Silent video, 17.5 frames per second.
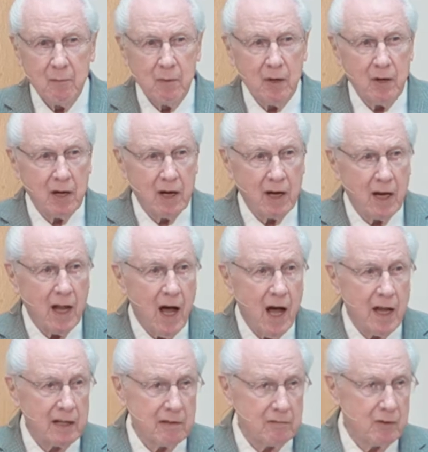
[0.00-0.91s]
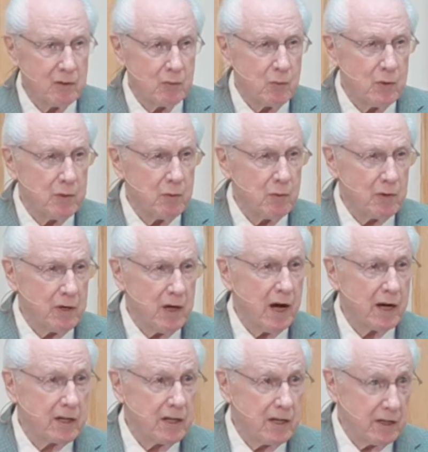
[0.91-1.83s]
But a lot of it, we were
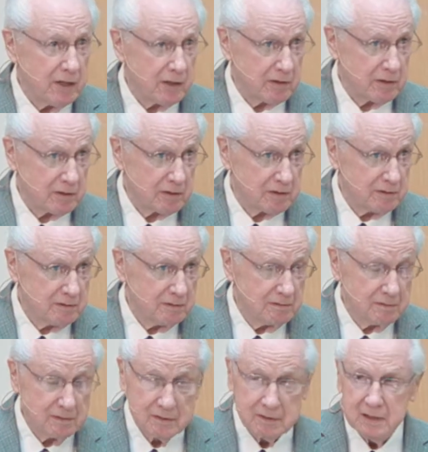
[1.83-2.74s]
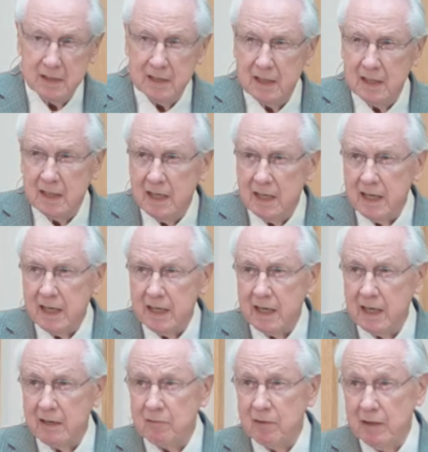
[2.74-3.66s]
not here.
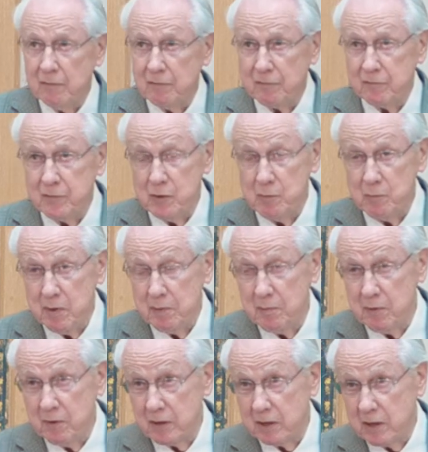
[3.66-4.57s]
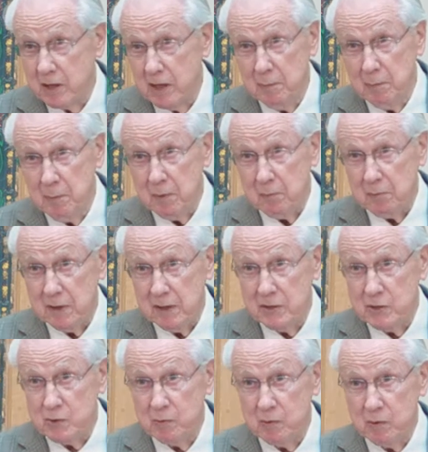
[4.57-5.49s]
And if you remember, a couple
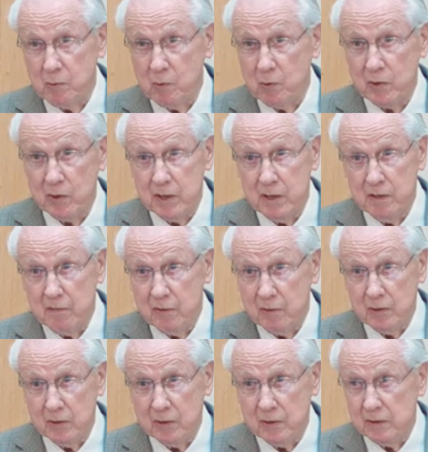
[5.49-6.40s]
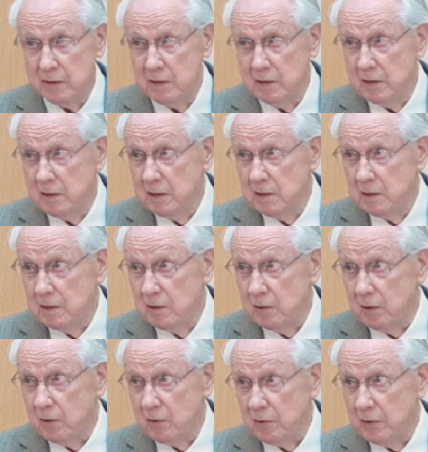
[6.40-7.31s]
months, we weren't even on
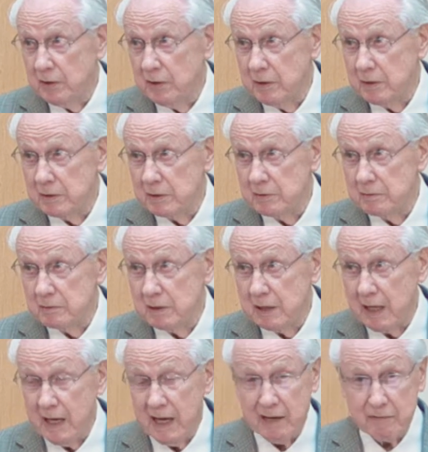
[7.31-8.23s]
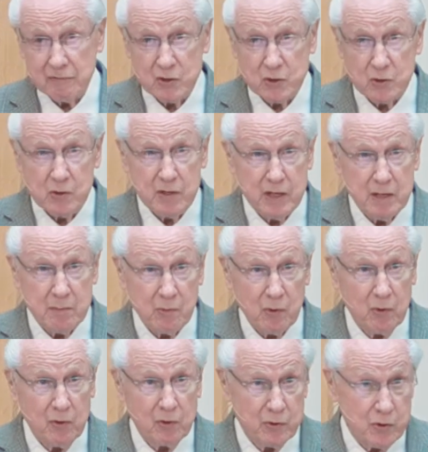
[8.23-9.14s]
the live stream
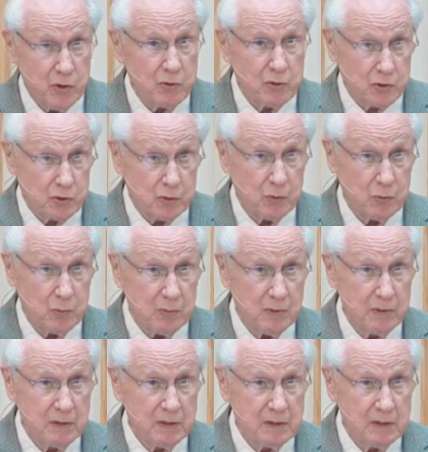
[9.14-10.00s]
or on YouTube.